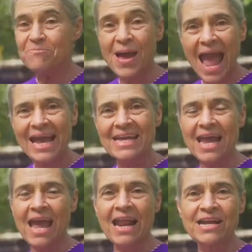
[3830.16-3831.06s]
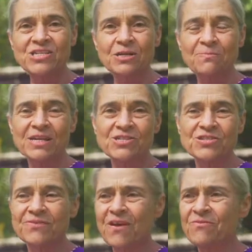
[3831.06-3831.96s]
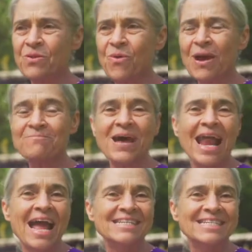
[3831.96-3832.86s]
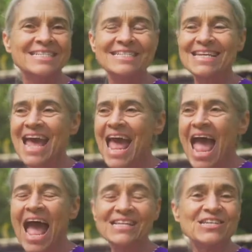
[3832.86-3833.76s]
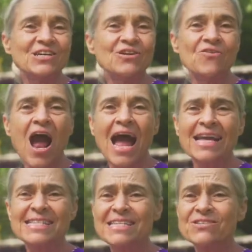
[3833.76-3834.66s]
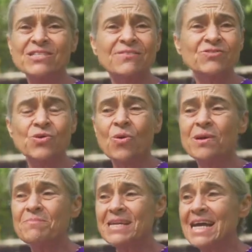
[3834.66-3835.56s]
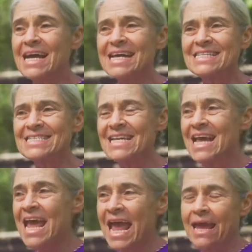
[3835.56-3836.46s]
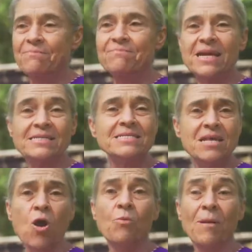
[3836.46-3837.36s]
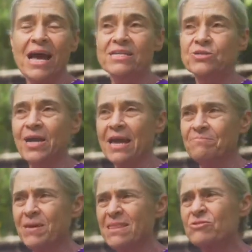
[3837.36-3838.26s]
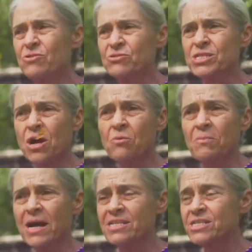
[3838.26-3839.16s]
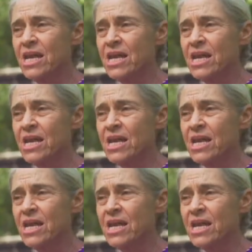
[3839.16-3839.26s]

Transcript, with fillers: bank and I took pictures of everyone, but I just had to cry tears of joy because it means so much. We had been through so much